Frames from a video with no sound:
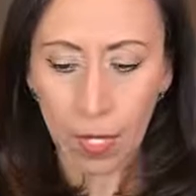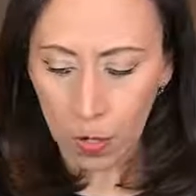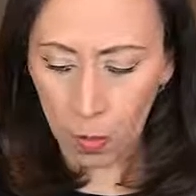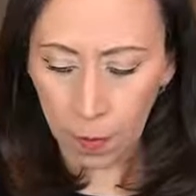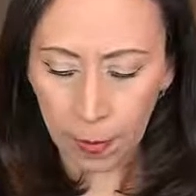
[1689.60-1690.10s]

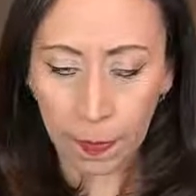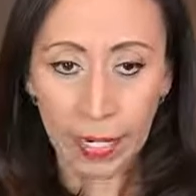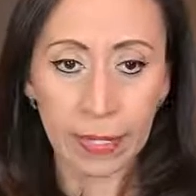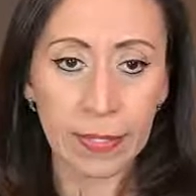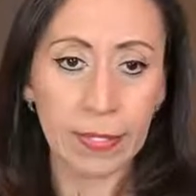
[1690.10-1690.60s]
open
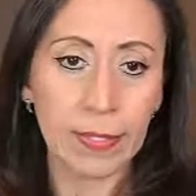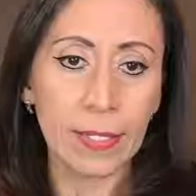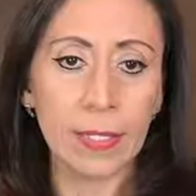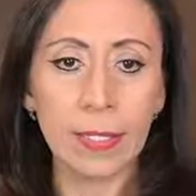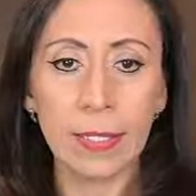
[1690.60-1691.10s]

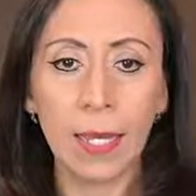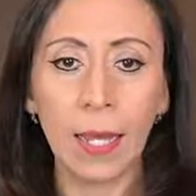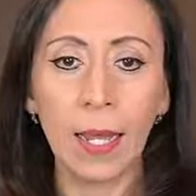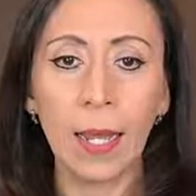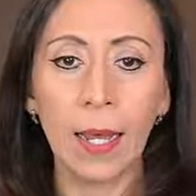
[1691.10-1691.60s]
parentheses.
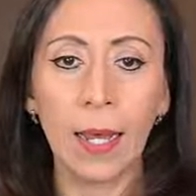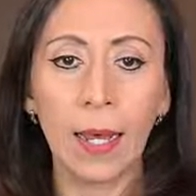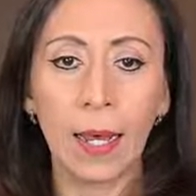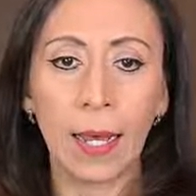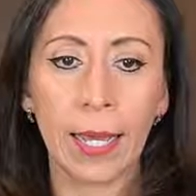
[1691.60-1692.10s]

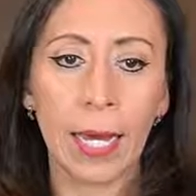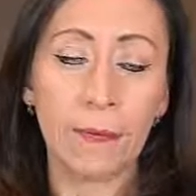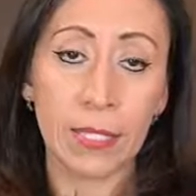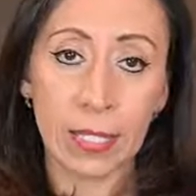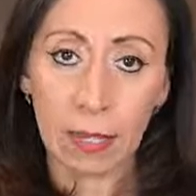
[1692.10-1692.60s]
I have
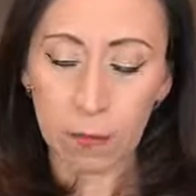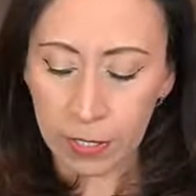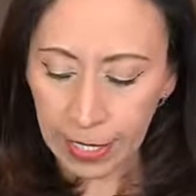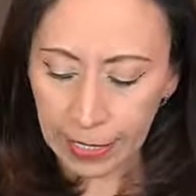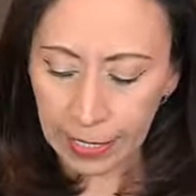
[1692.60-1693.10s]
the tables
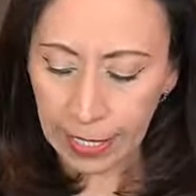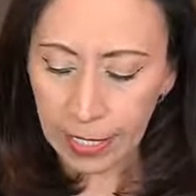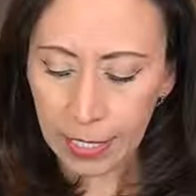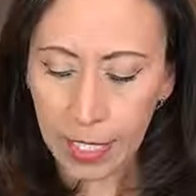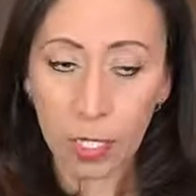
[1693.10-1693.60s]
as
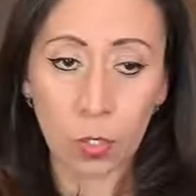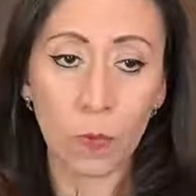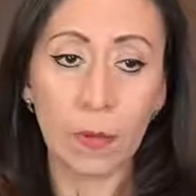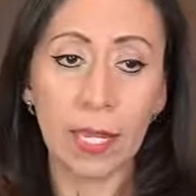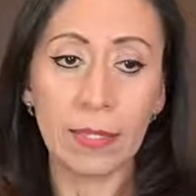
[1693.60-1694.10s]
list. To
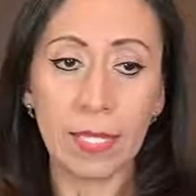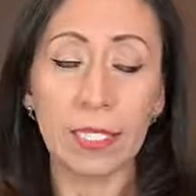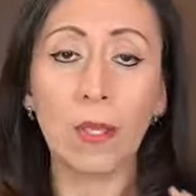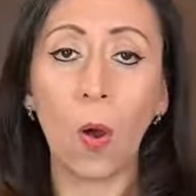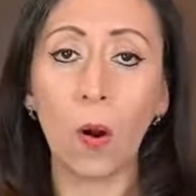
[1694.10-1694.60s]
bring
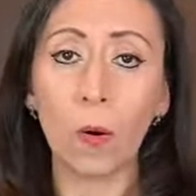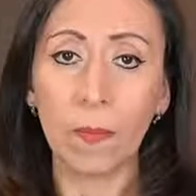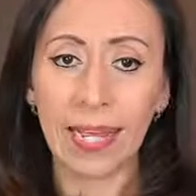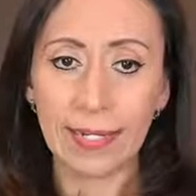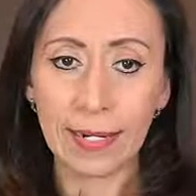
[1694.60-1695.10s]
this column
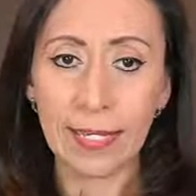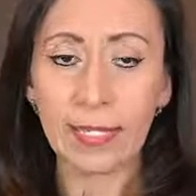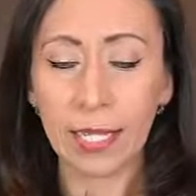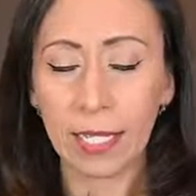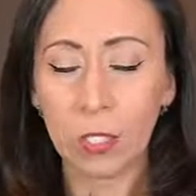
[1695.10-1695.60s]
as
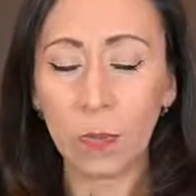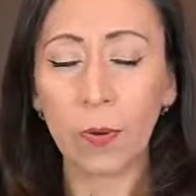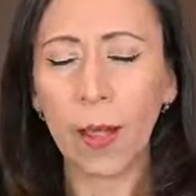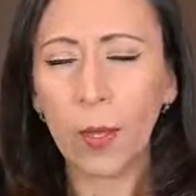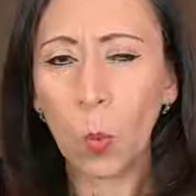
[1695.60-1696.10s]
list, I need to
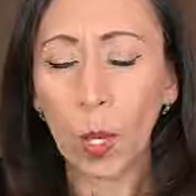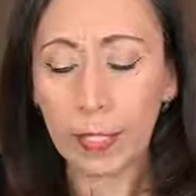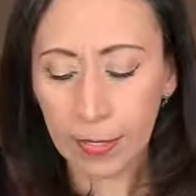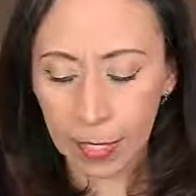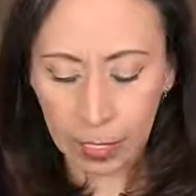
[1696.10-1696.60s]
provide one
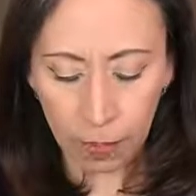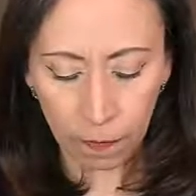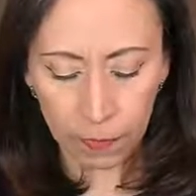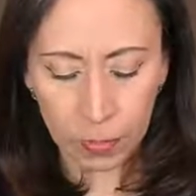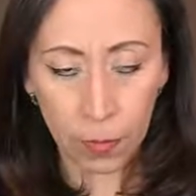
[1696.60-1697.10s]
set of
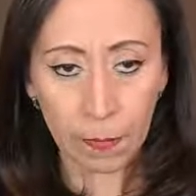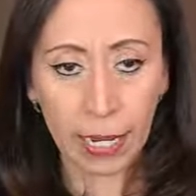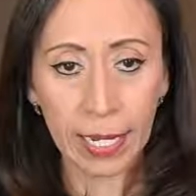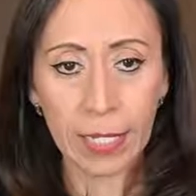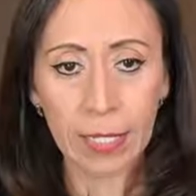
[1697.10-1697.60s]
square
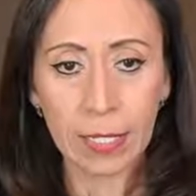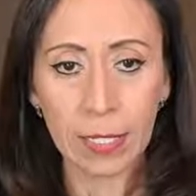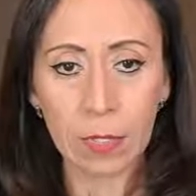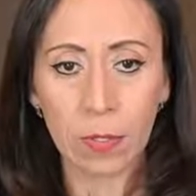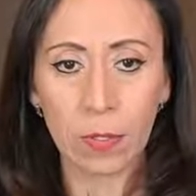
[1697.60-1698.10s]
brackets.
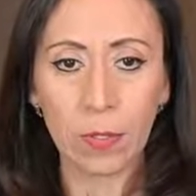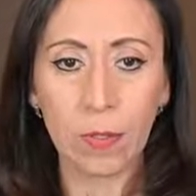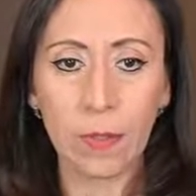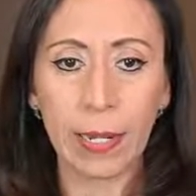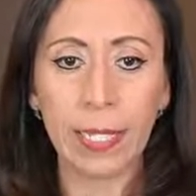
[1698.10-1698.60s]
So
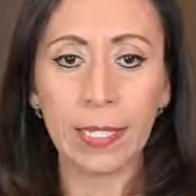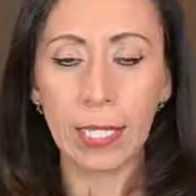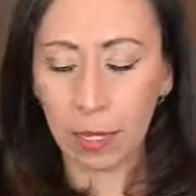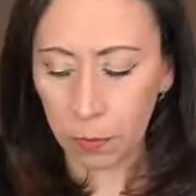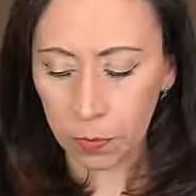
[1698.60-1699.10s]
write the
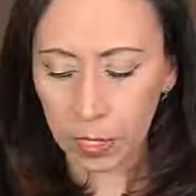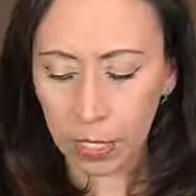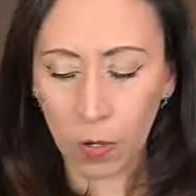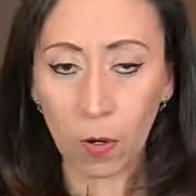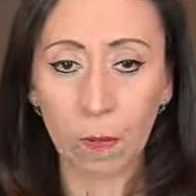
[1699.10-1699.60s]
name of that
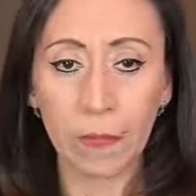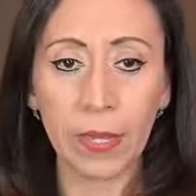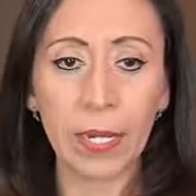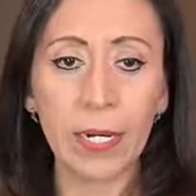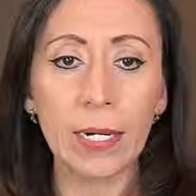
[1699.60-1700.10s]
column
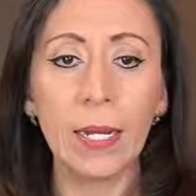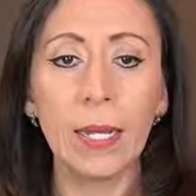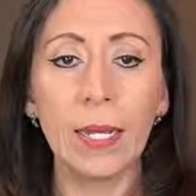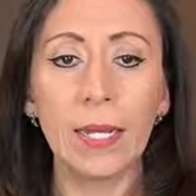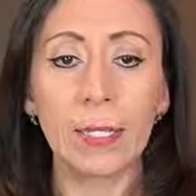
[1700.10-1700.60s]
there
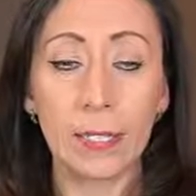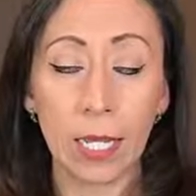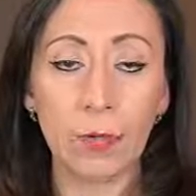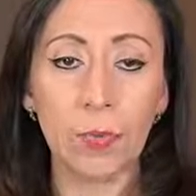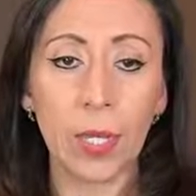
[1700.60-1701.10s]

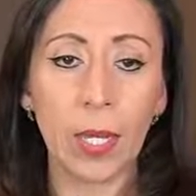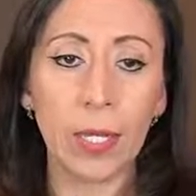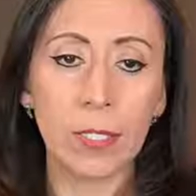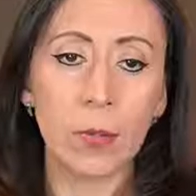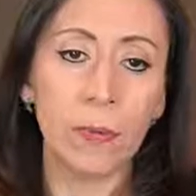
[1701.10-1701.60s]
inside of the
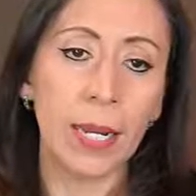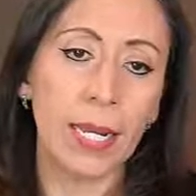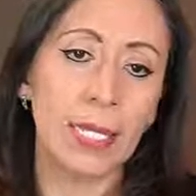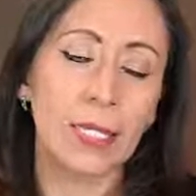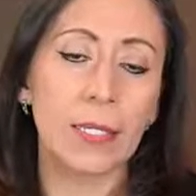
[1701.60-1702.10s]
square
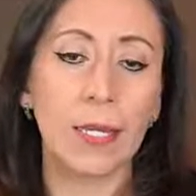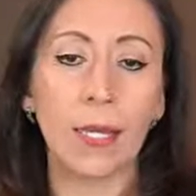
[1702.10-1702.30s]
brackets,